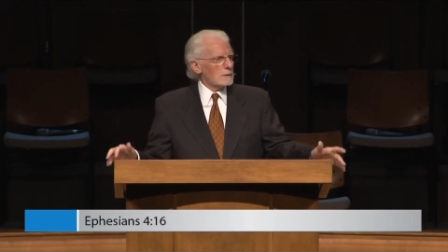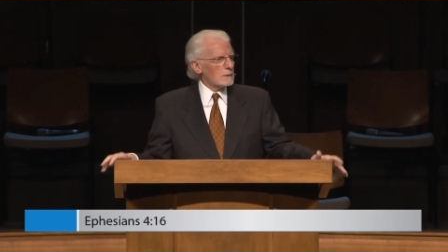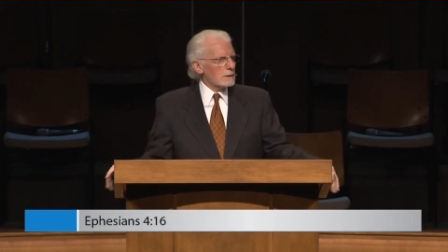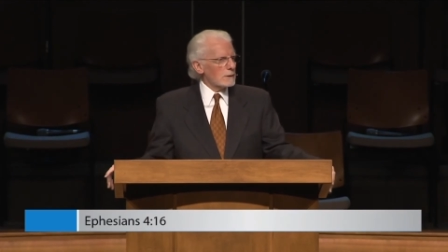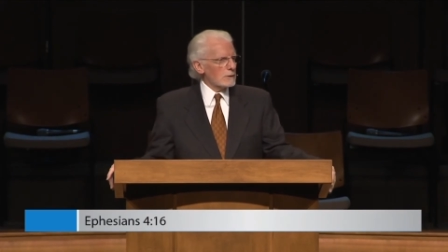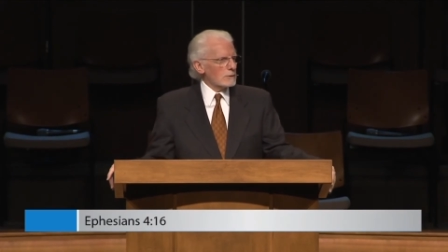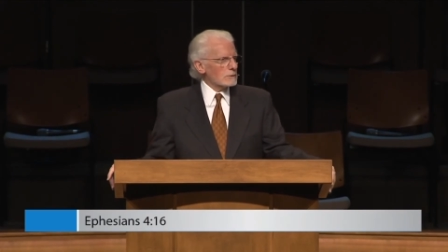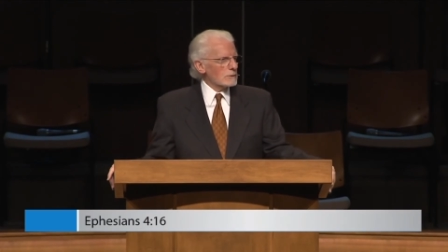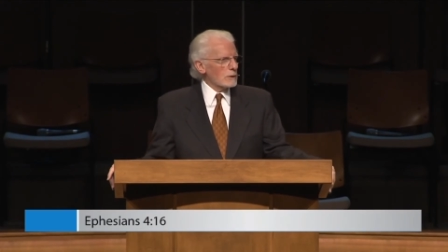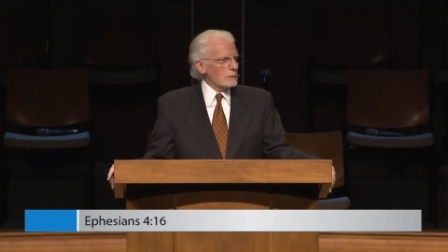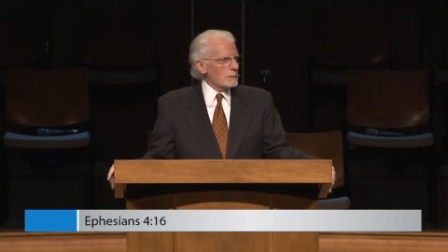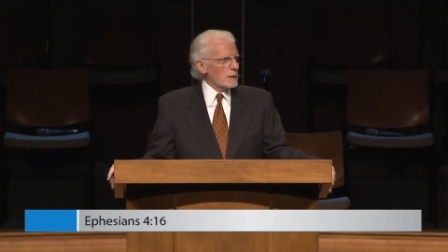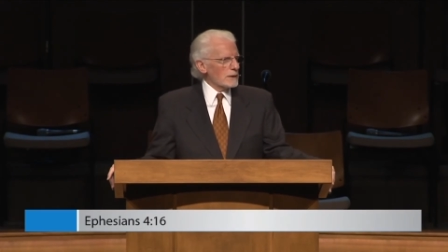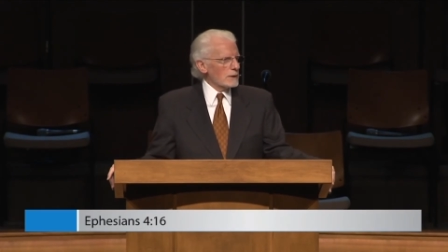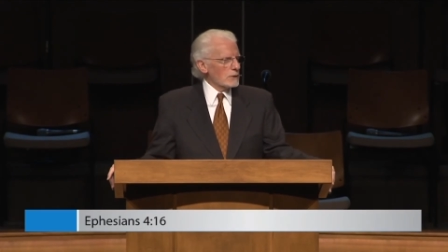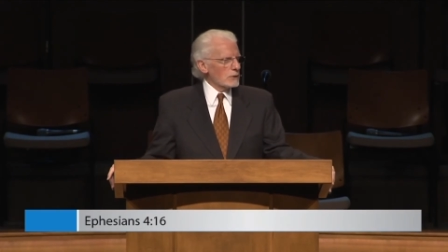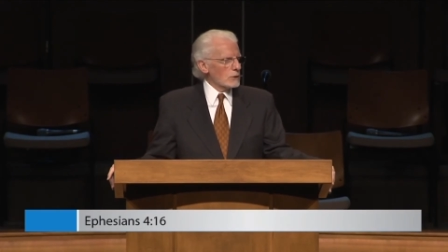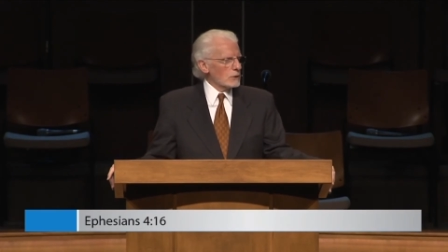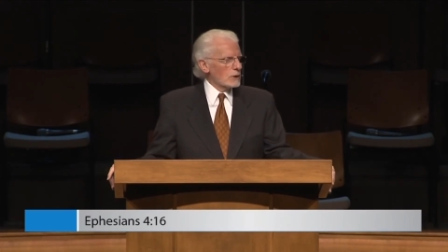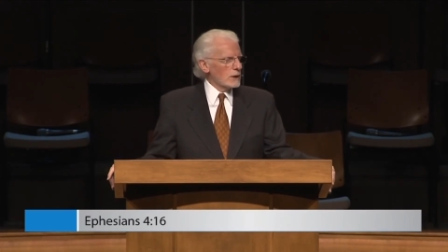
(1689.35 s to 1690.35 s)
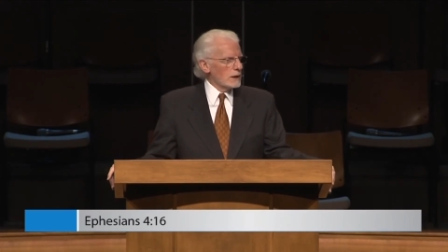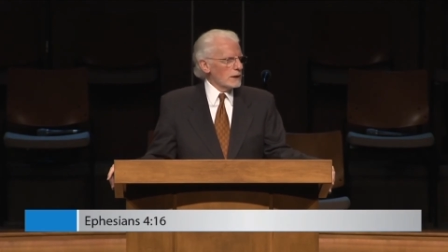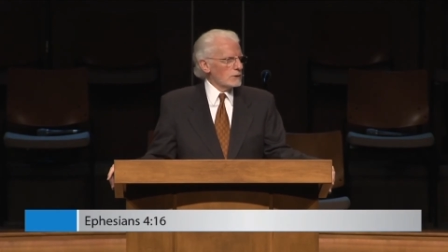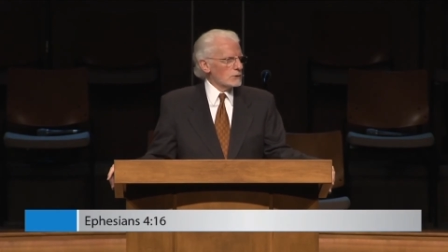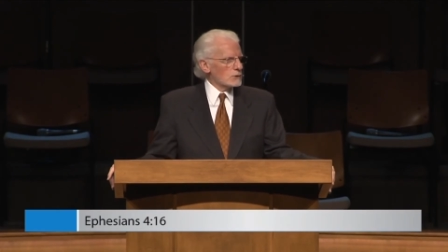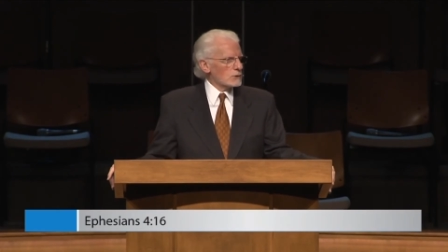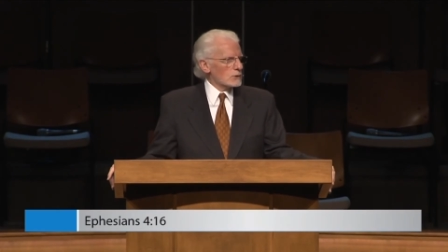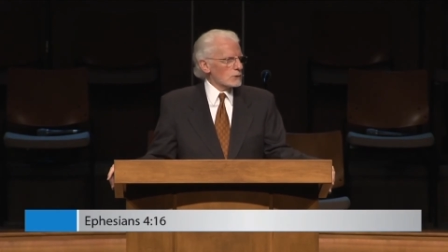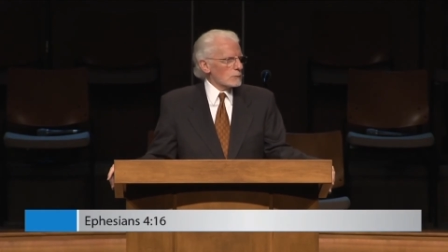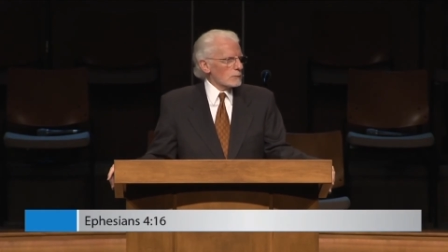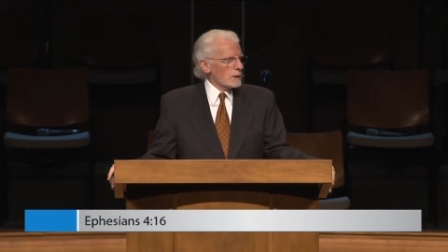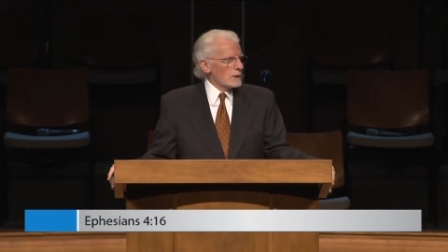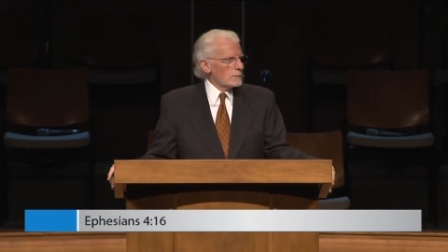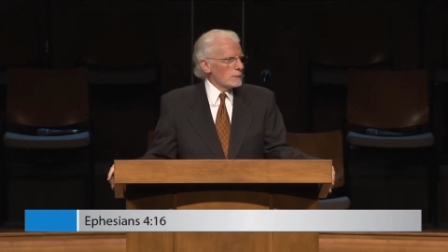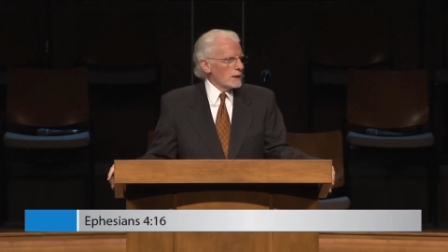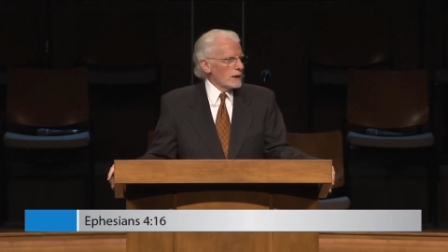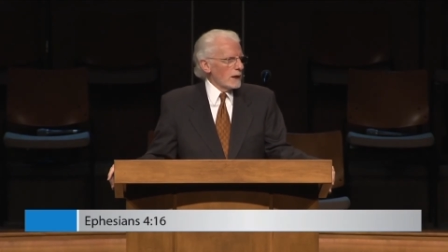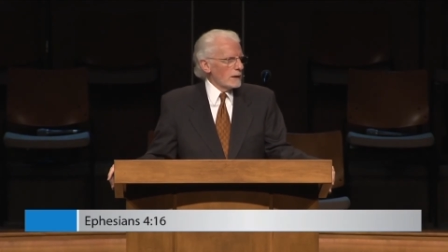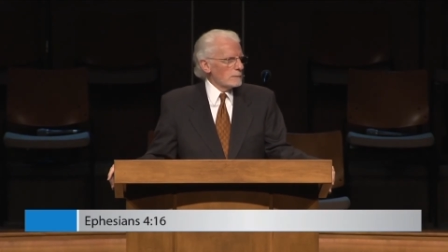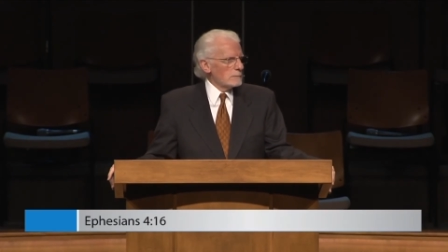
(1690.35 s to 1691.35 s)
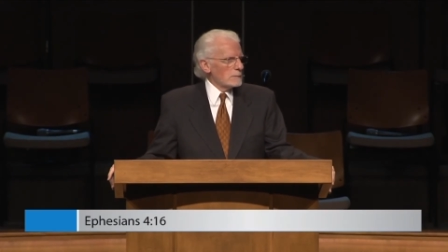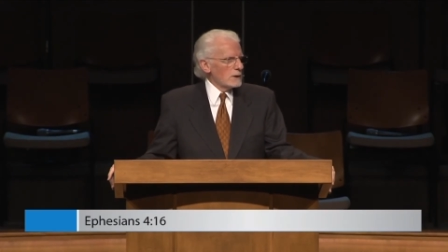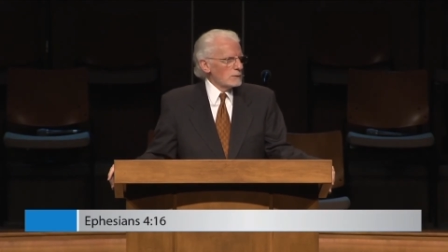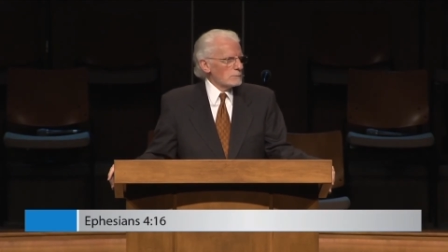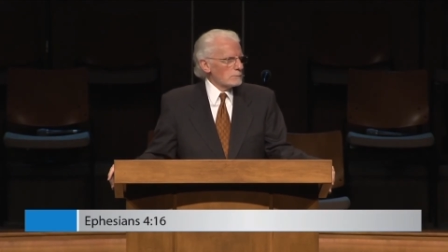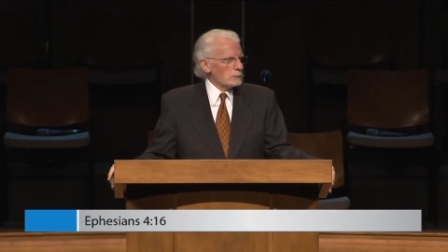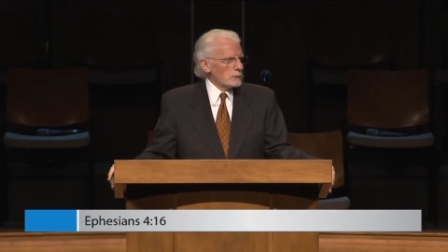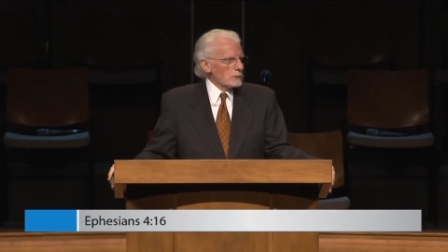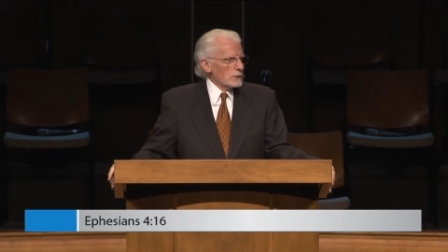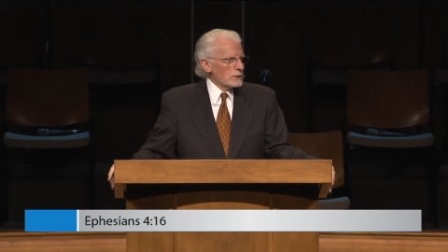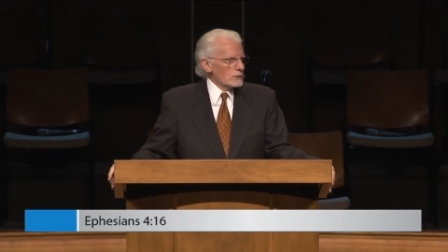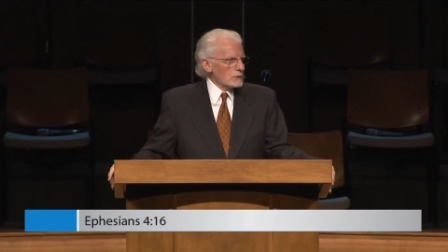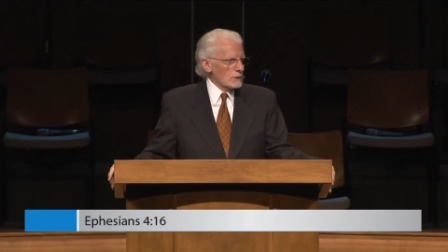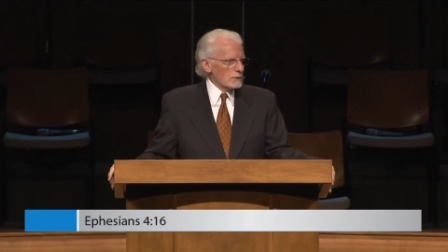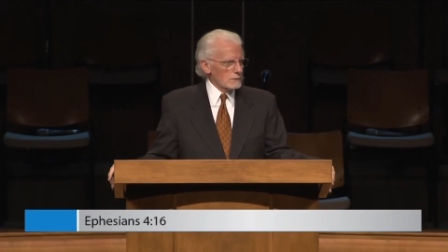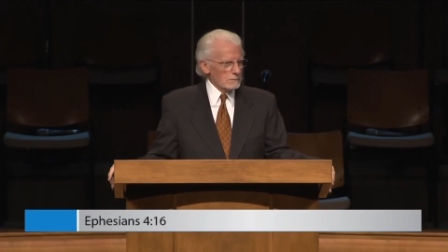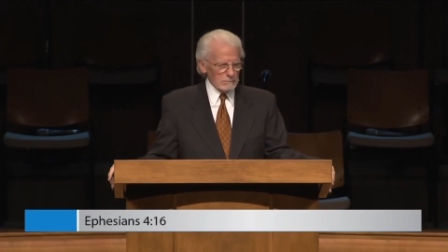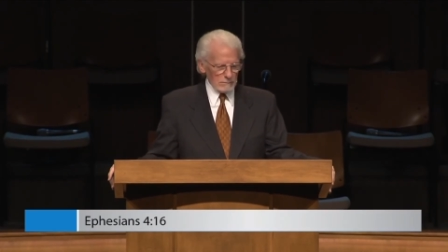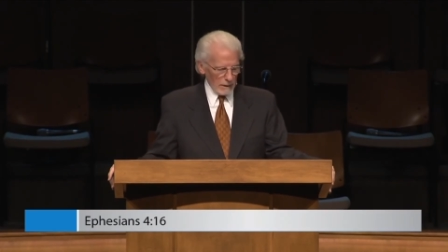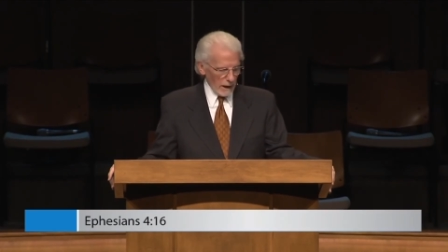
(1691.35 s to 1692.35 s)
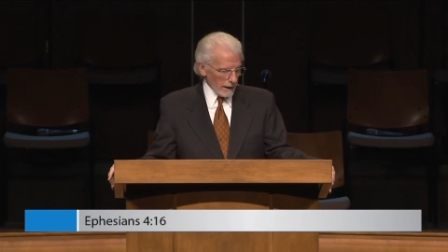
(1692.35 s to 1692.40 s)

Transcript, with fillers: there's nobody to teach, maybe I'm in prison,